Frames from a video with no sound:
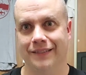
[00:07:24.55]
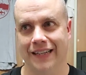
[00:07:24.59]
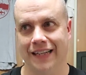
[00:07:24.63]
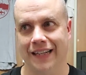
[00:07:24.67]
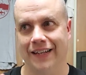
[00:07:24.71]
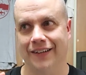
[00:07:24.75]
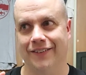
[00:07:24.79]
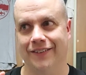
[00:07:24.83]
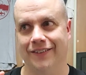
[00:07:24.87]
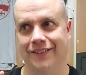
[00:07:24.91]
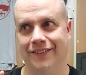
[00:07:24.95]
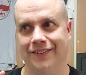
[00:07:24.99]

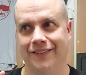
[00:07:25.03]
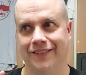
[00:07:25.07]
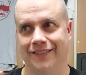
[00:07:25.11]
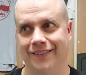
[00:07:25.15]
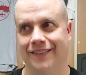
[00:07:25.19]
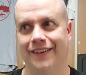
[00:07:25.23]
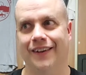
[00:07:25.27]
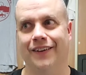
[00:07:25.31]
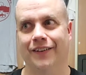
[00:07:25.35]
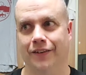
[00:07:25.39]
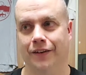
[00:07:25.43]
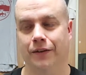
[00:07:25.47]
It just
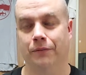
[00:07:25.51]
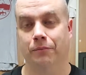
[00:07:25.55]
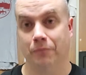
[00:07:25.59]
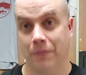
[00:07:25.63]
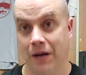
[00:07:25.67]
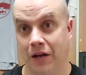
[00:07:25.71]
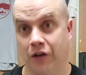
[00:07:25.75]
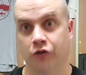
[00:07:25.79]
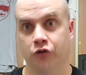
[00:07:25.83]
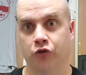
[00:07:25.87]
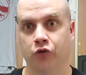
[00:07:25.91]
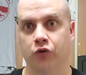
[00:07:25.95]
doesn't
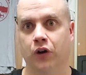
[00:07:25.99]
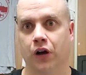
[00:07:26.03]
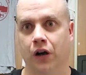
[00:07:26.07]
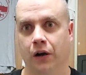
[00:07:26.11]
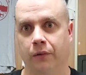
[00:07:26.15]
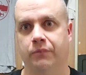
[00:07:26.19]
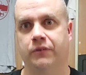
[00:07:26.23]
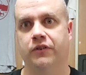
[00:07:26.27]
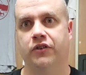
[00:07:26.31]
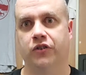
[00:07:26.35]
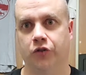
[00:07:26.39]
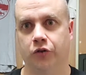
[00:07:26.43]
measure
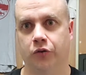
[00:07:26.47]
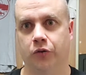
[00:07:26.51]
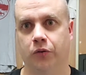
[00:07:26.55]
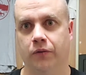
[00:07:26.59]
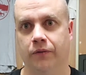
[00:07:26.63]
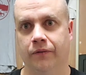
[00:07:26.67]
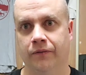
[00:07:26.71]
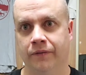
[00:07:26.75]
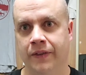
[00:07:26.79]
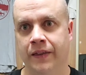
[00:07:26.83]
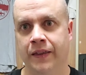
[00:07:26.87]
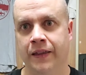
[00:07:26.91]
up
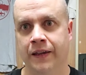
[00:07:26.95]
to